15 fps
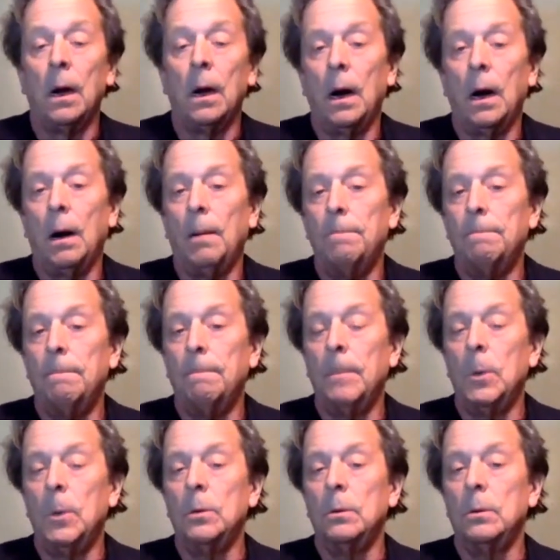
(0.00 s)

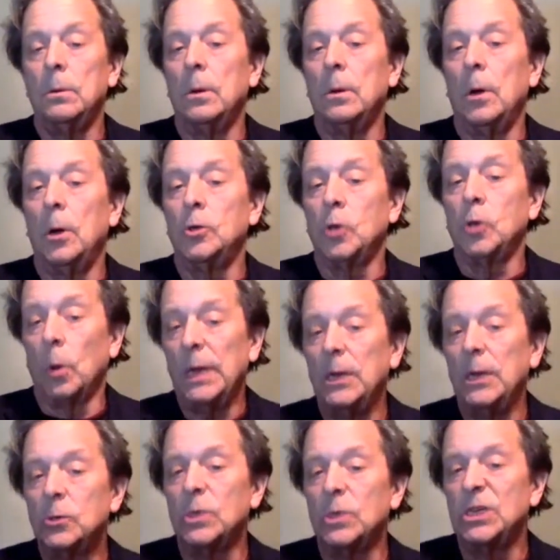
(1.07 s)
Joe
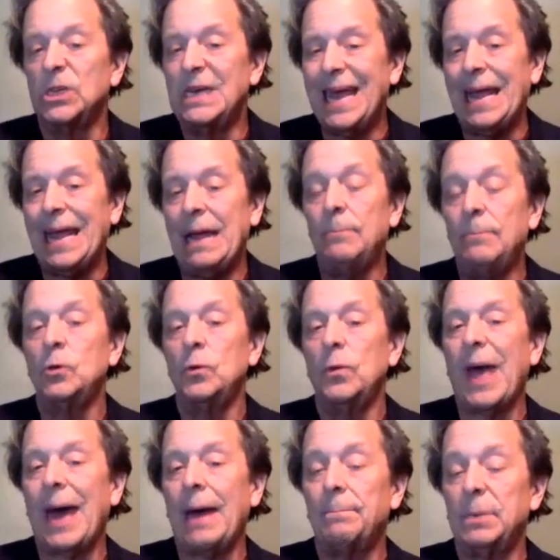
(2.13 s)
Edis was named to
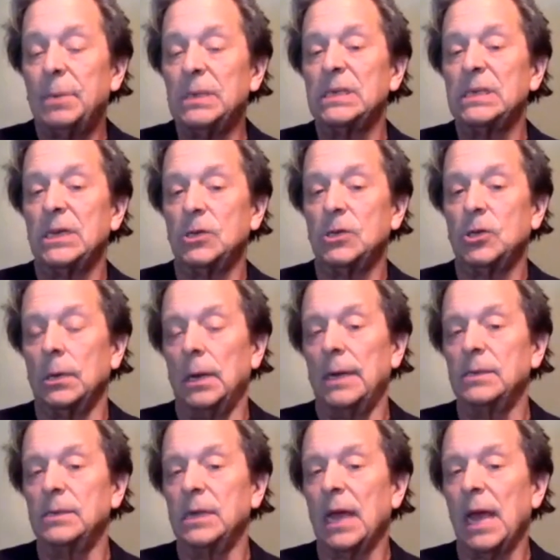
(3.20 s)
that position
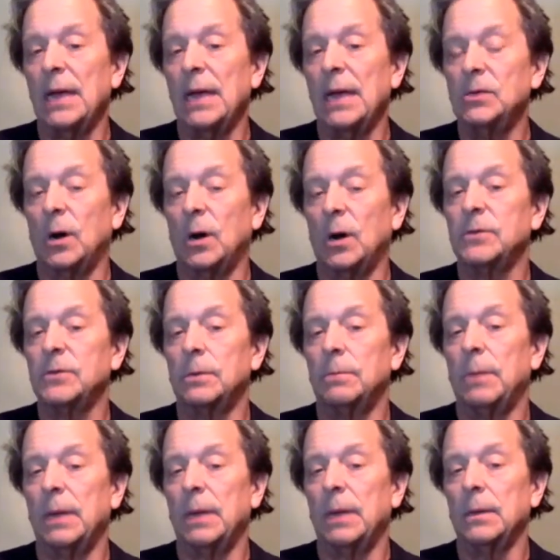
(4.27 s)
as the case officer
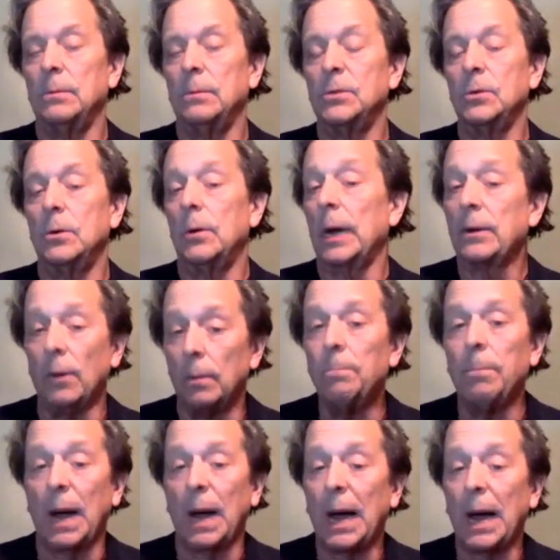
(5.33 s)
by the Cuban Student Directorate
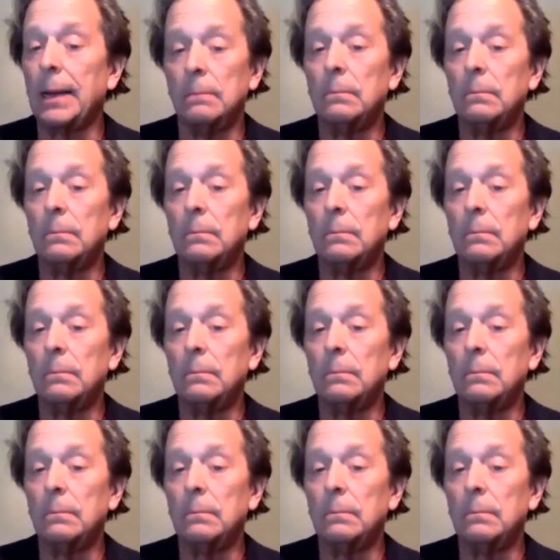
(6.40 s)
by